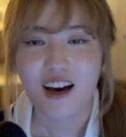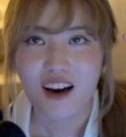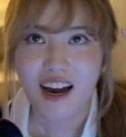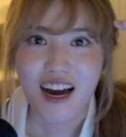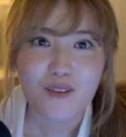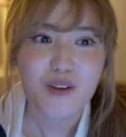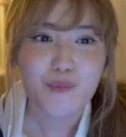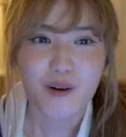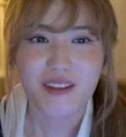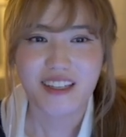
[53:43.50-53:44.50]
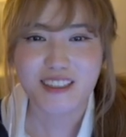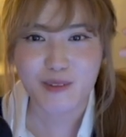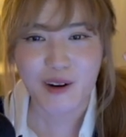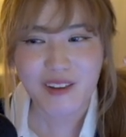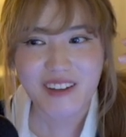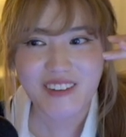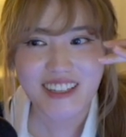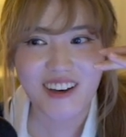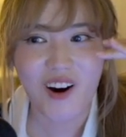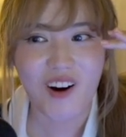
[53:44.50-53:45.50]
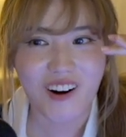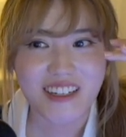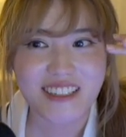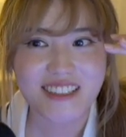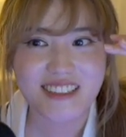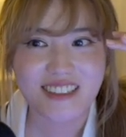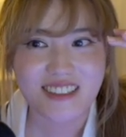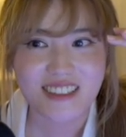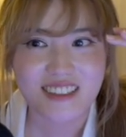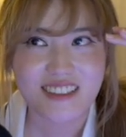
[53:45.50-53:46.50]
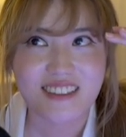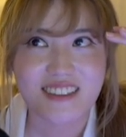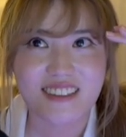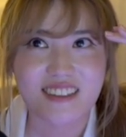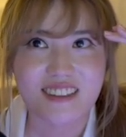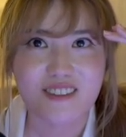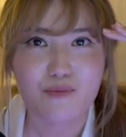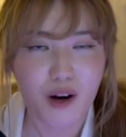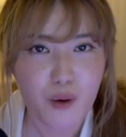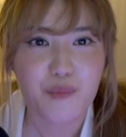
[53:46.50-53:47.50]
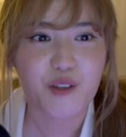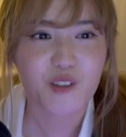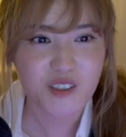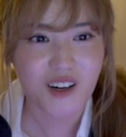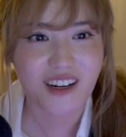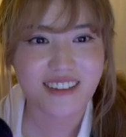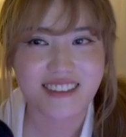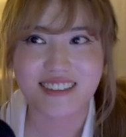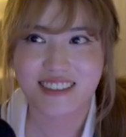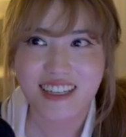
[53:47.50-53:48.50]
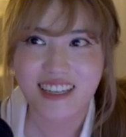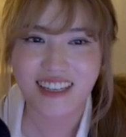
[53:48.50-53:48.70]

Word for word: Happy Birthday is probably one of the hardest popular songs to sing.